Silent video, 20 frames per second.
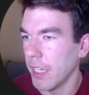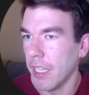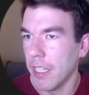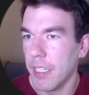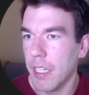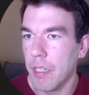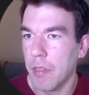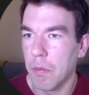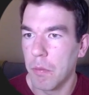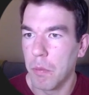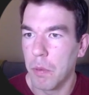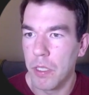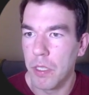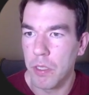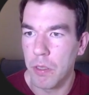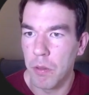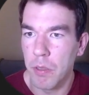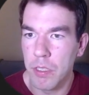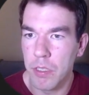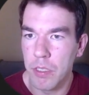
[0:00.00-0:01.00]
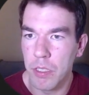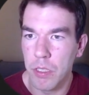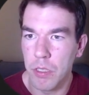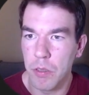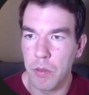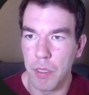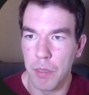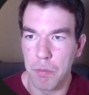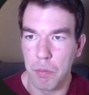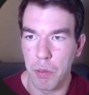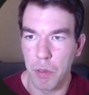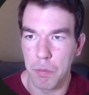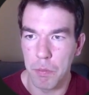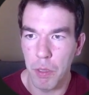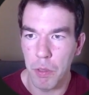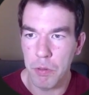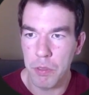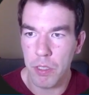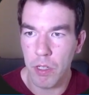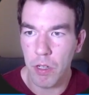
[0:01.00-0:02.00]
And then we're going to import
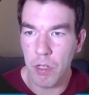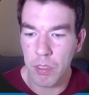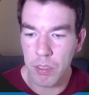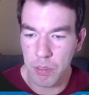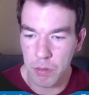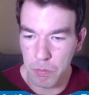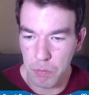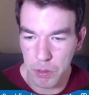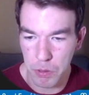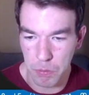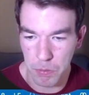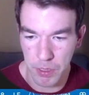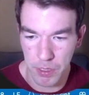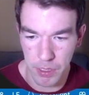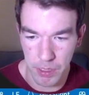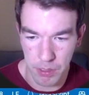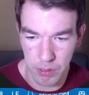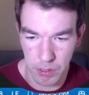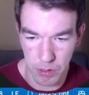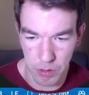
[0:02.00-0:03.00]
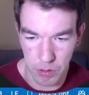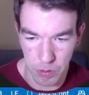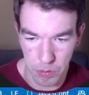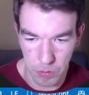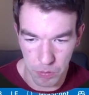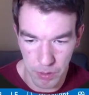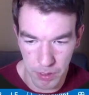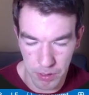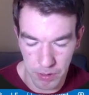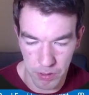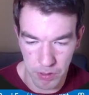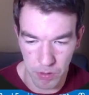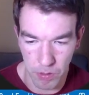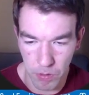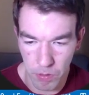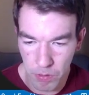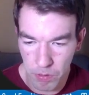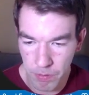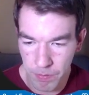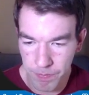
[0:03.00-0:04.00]
PostHog, which we need to
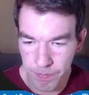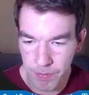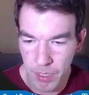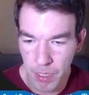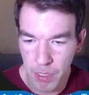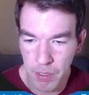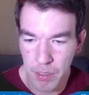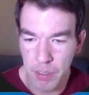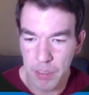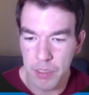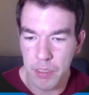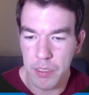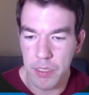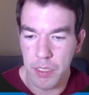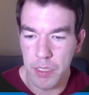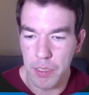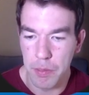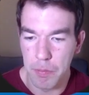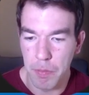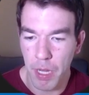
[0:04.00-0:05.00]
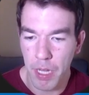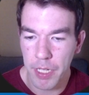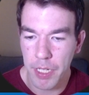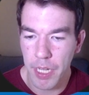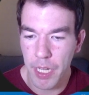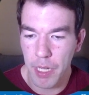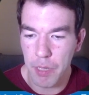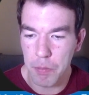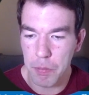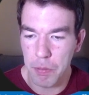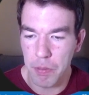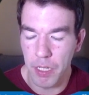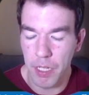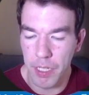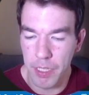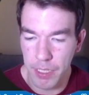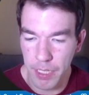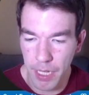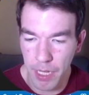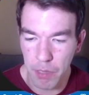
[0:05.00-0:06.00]
install, cd myapp,
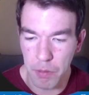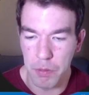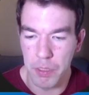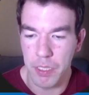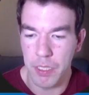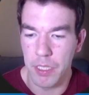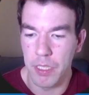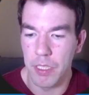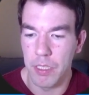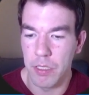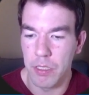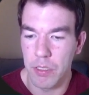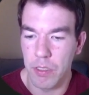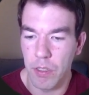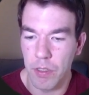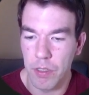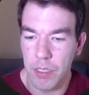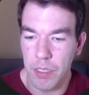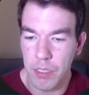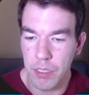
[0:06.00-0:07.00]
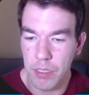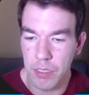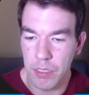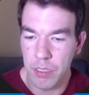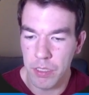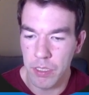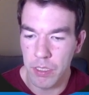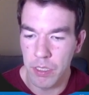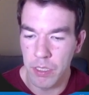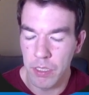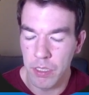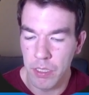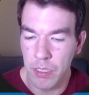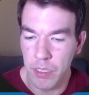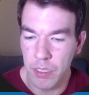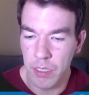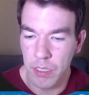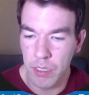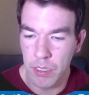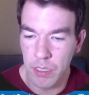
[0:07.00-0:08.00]
and now we can install this,
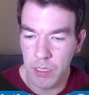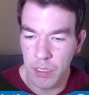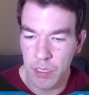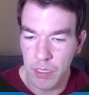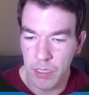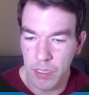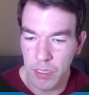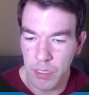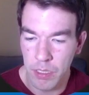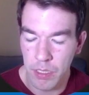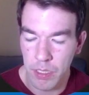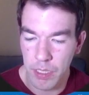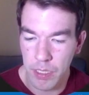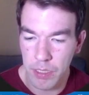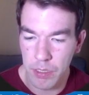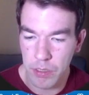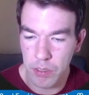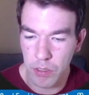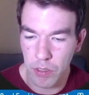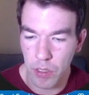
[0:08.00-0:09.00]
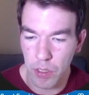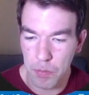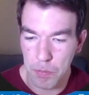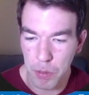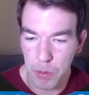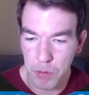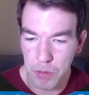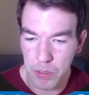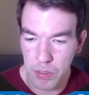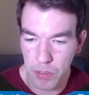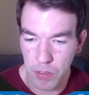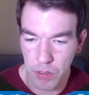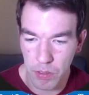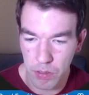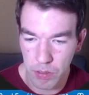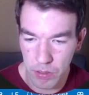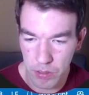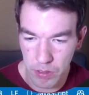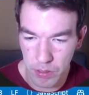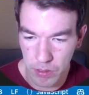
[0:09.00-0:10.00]
install
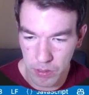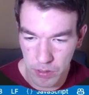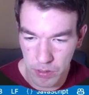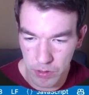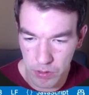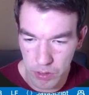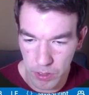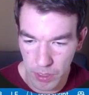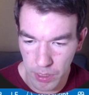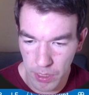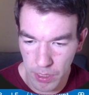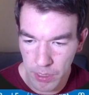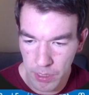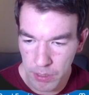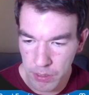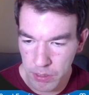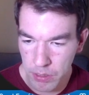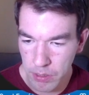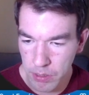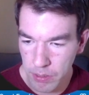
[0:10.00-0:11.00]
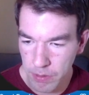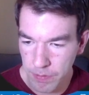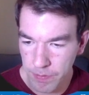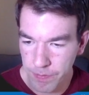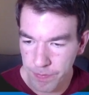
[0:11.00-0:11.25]
posthog.js.